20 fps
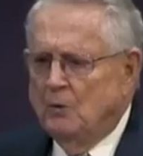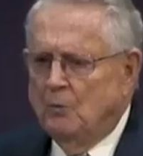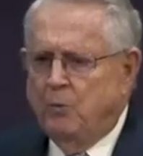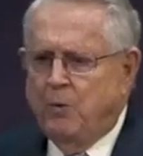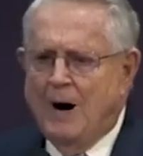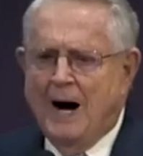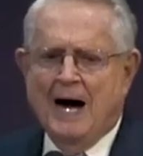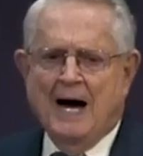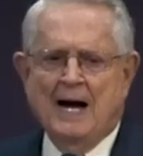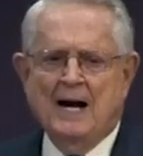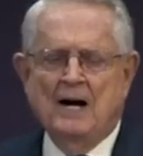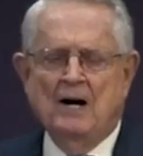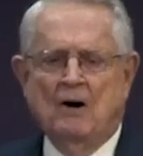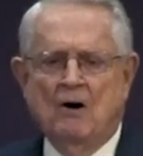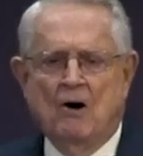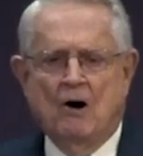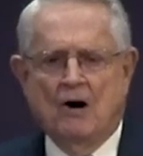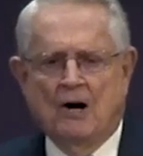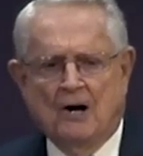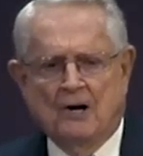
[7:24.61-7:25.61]
Why
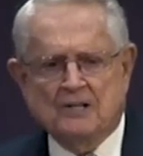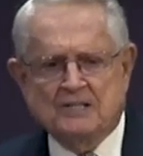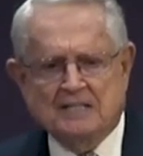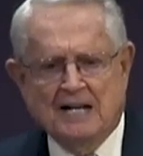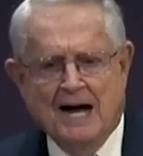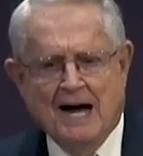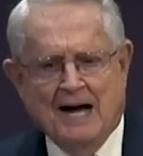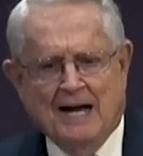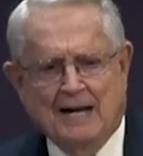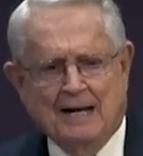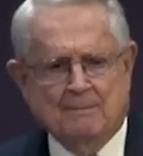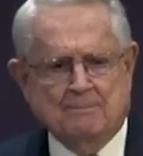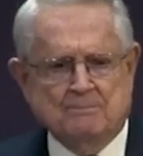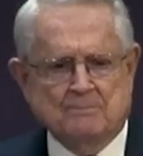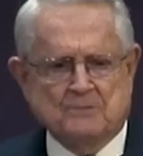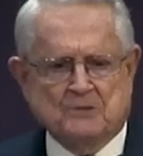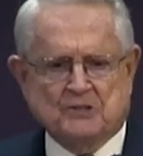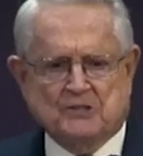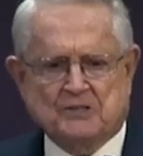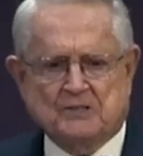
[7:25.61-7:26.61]
are
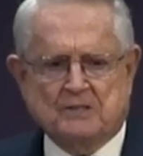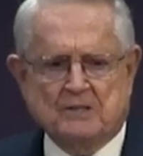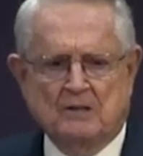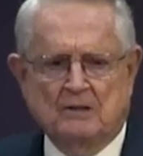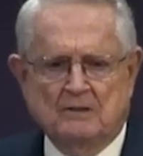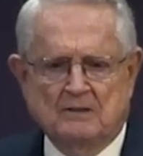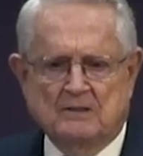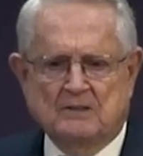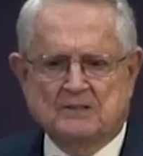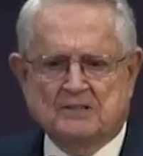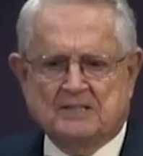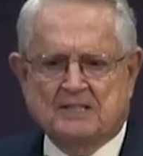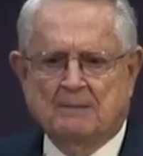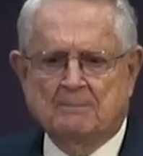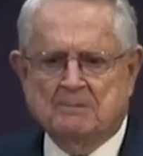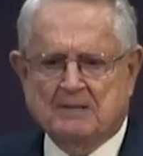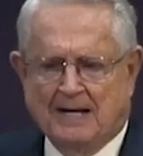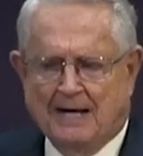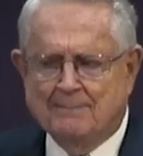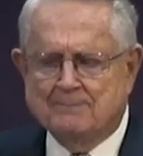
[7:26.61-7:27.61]
times
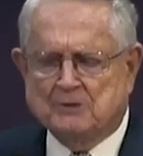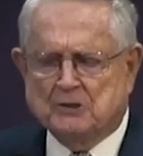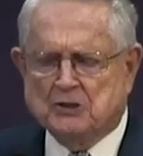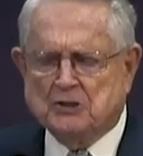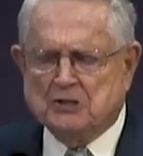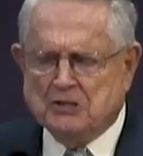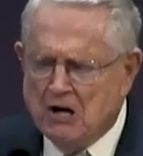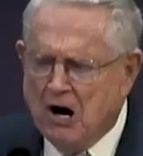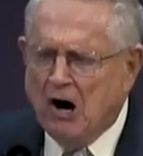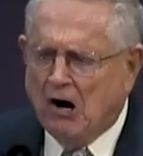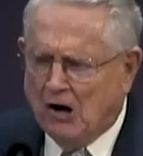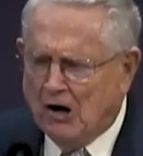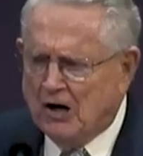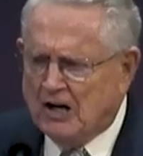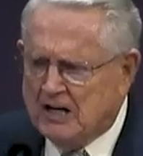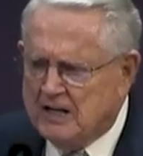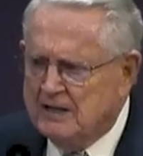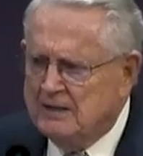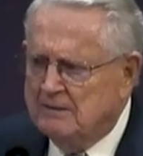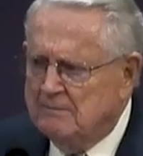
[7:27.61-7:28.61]
sometimes
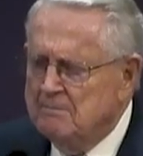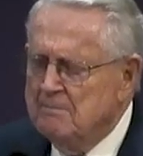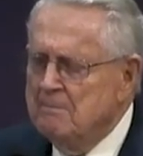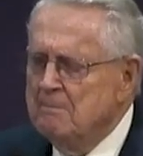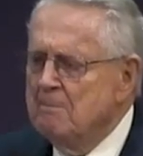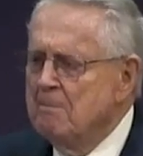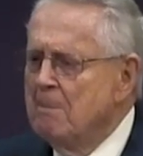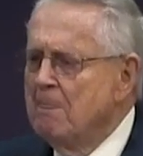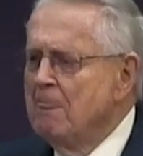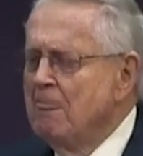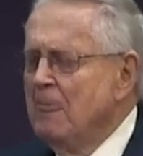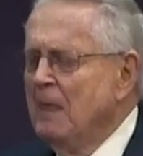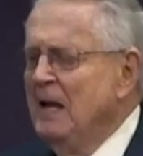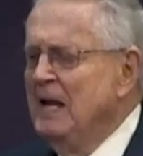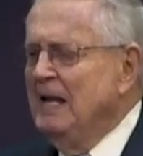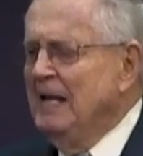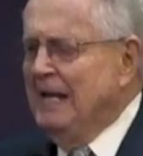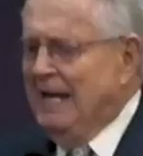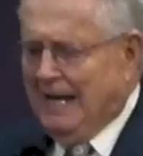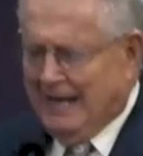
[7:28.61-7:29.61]
dark?
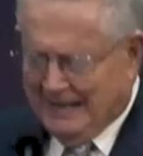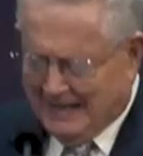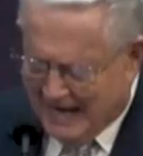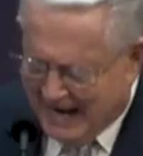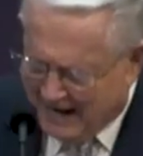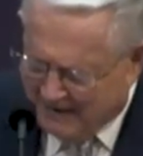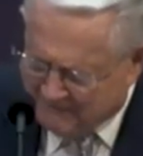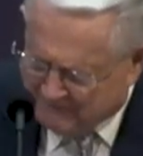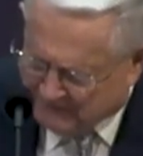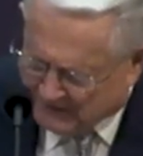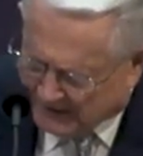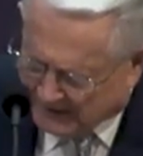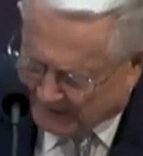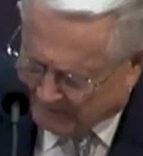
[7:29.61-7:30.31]
And I've